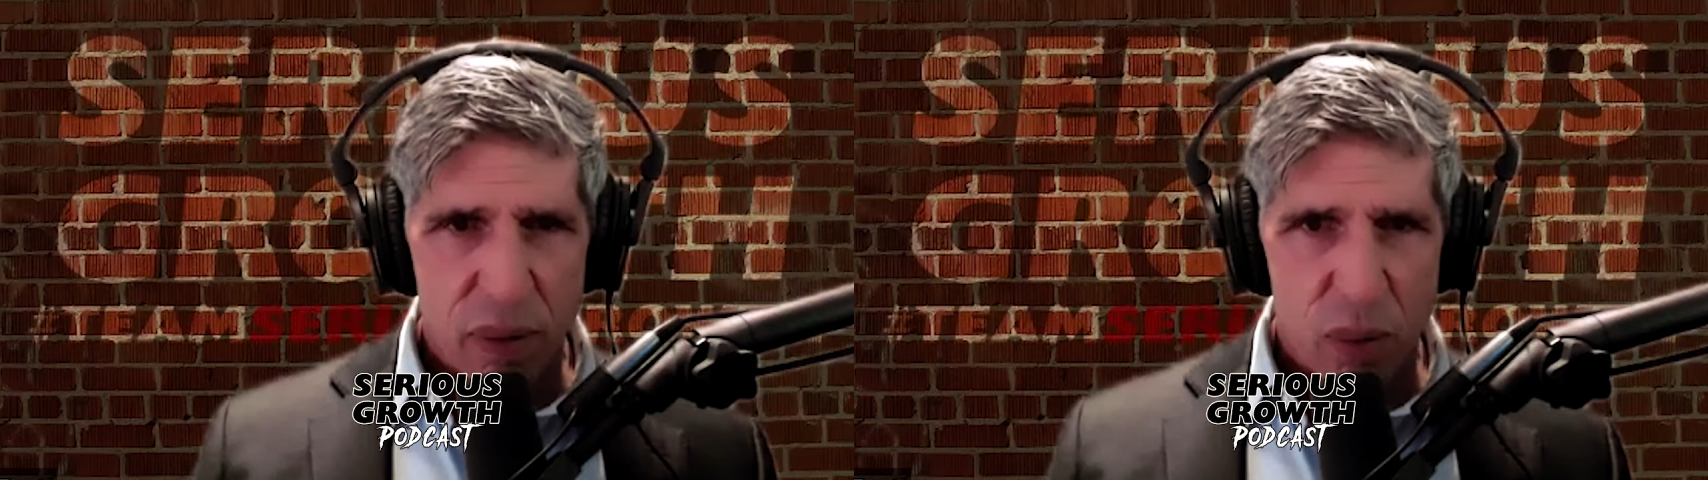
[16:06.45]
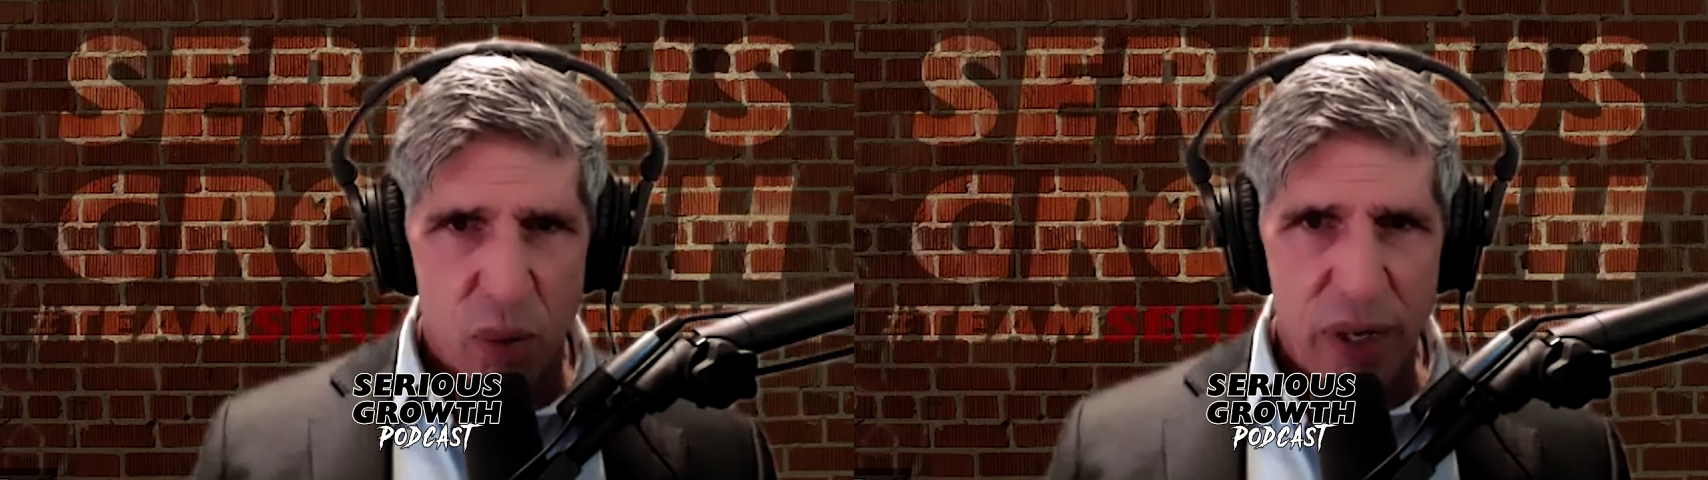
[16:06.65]

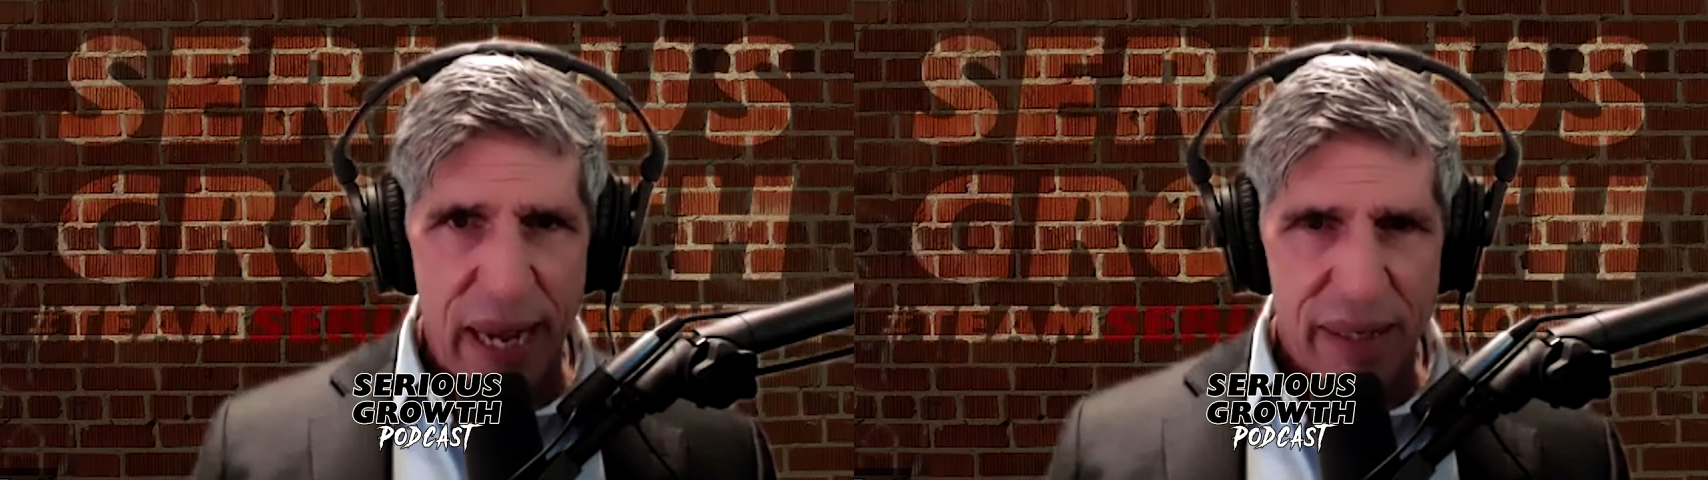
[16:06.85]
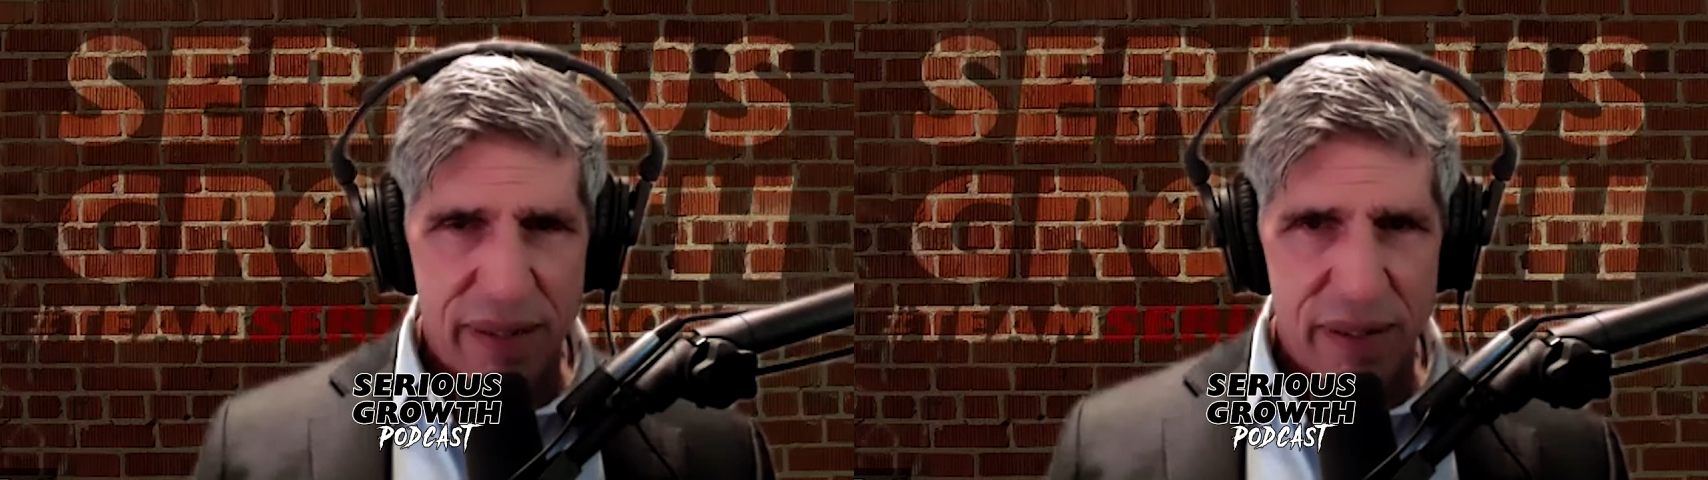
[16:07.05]

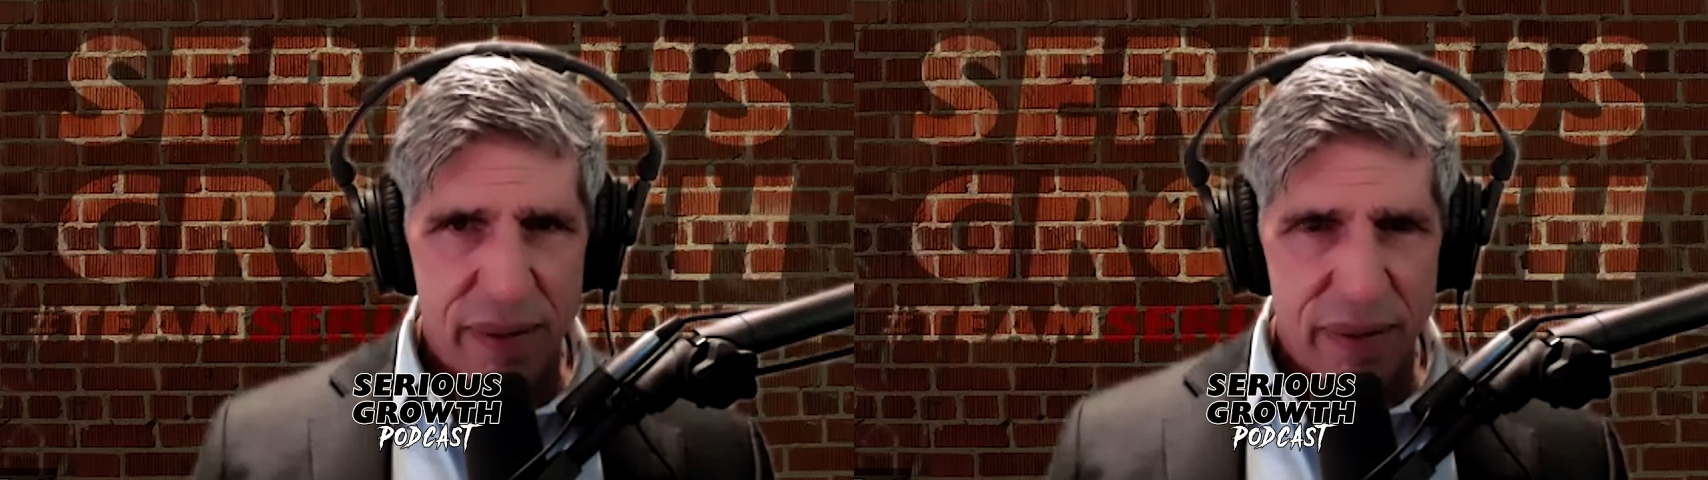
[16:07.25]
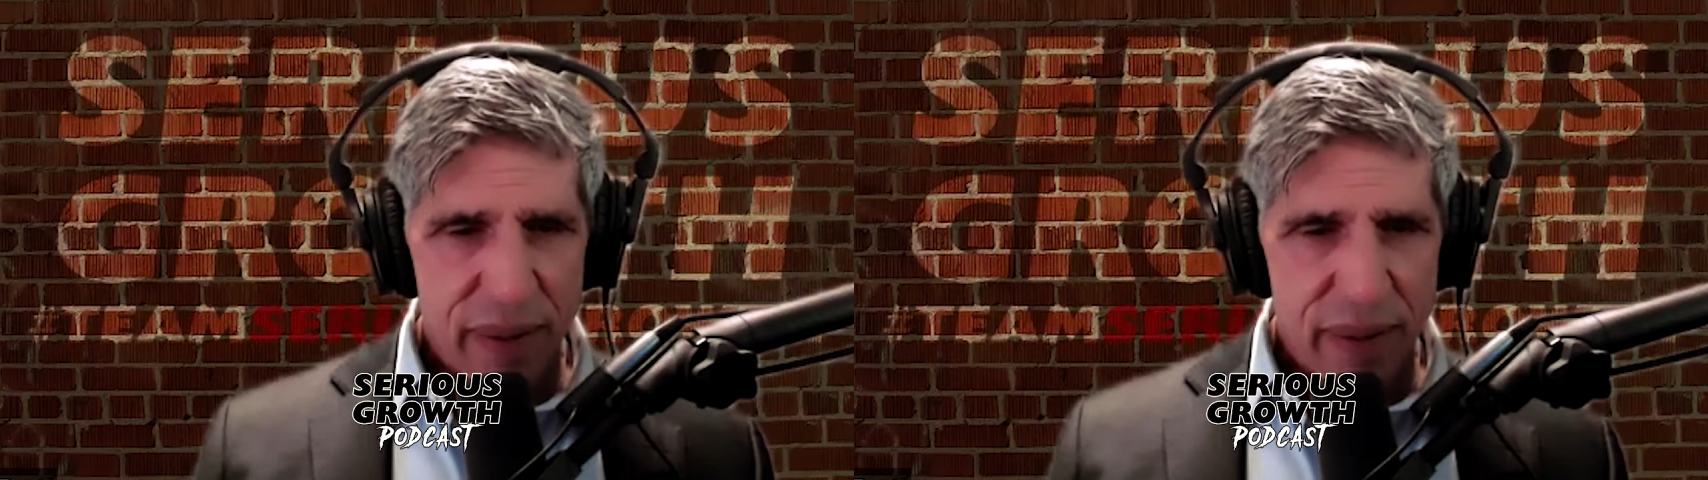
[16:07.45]
workouts